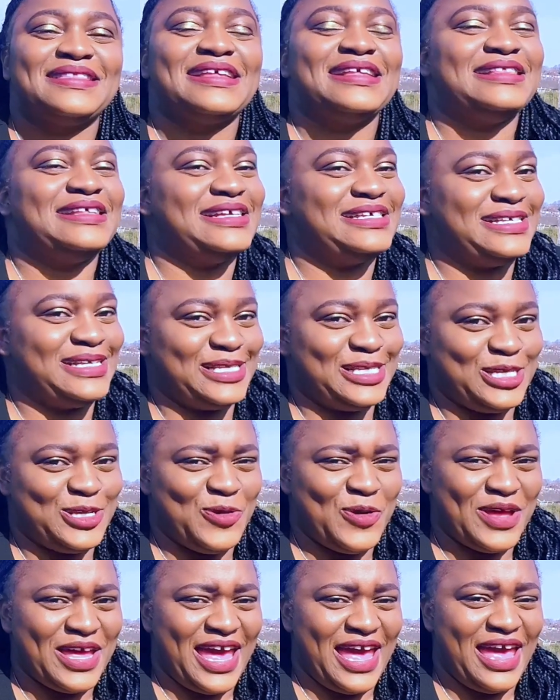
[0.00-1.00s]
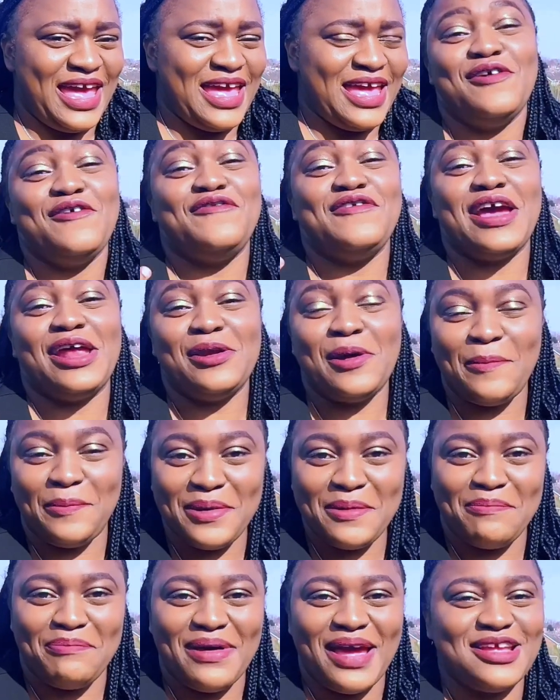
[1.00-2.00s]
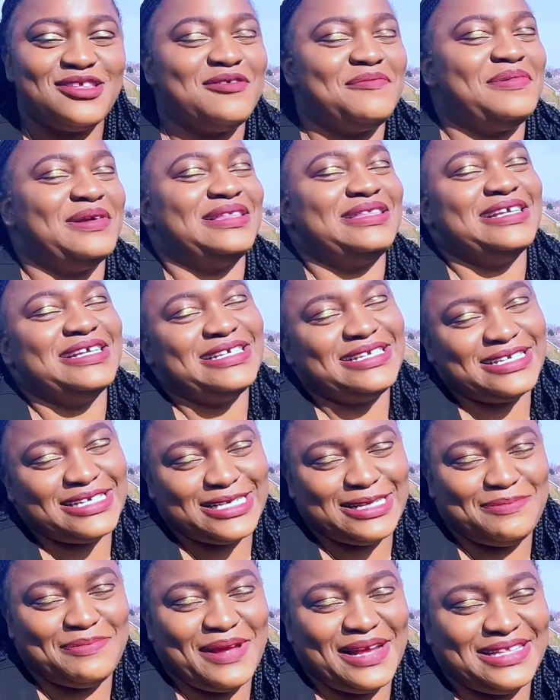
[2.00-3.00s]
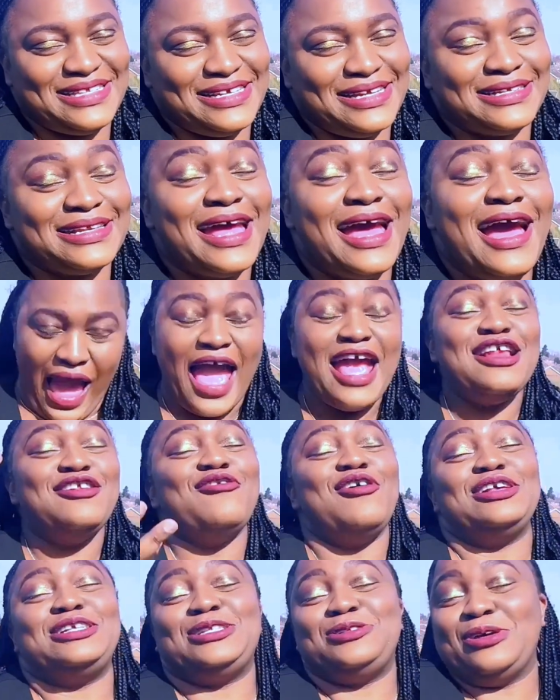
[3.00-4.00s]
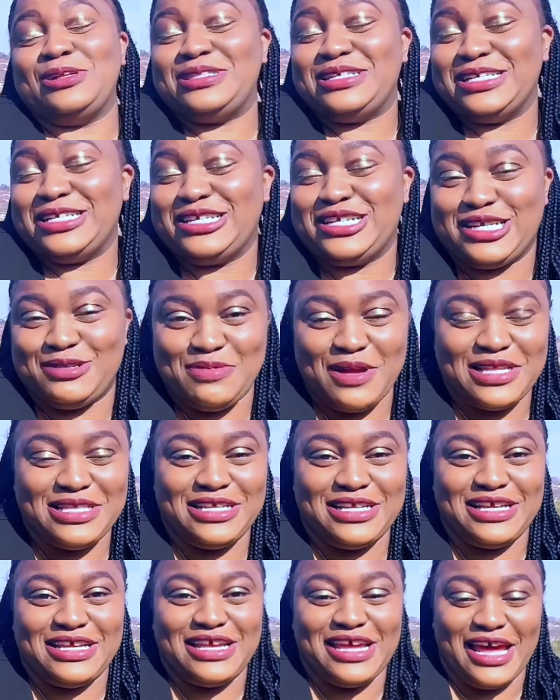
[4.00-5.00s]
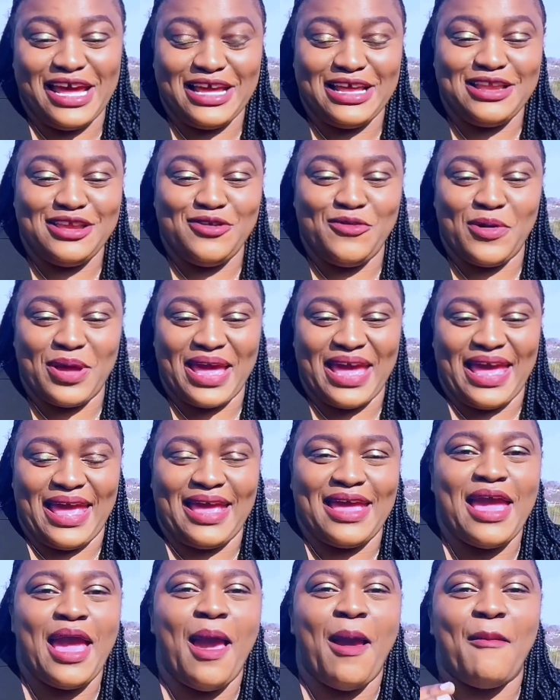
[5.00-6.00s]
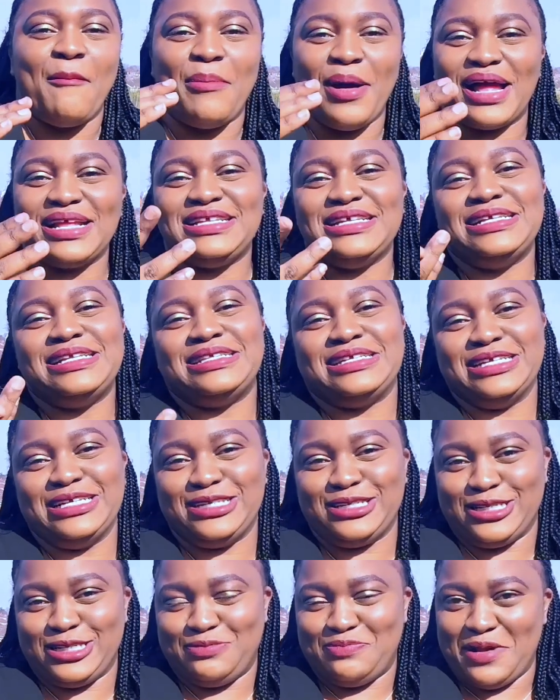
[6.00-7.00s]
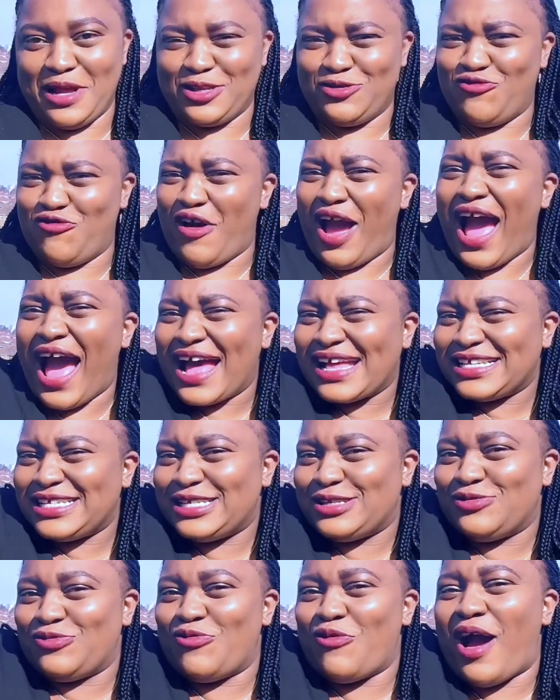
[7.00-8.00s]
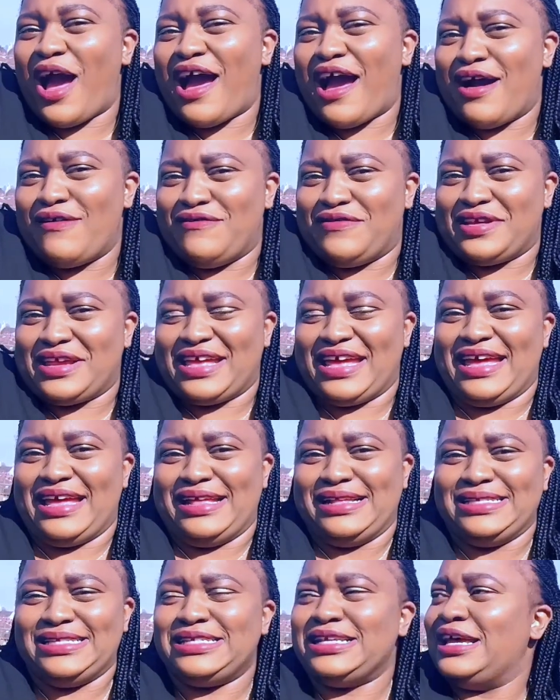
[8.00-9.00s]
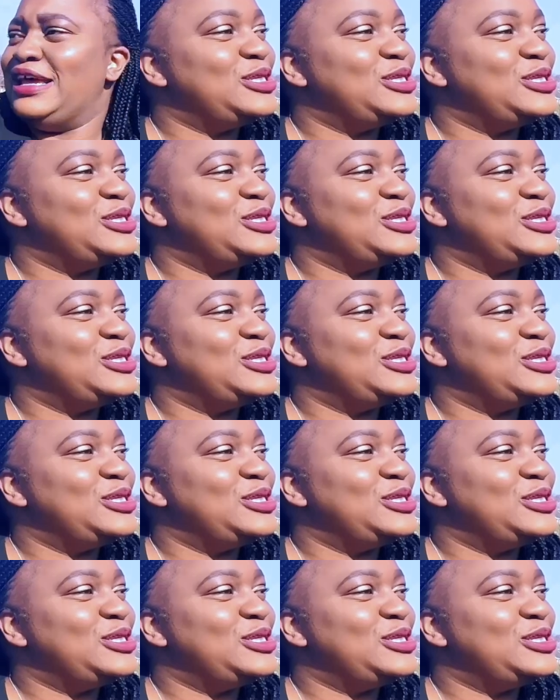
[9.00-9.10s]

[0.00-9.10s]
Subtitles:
this is UK. If you are not prepared to be disrespected, I know it's not disrespect here in UK, but it's disrespect to us who are Africans.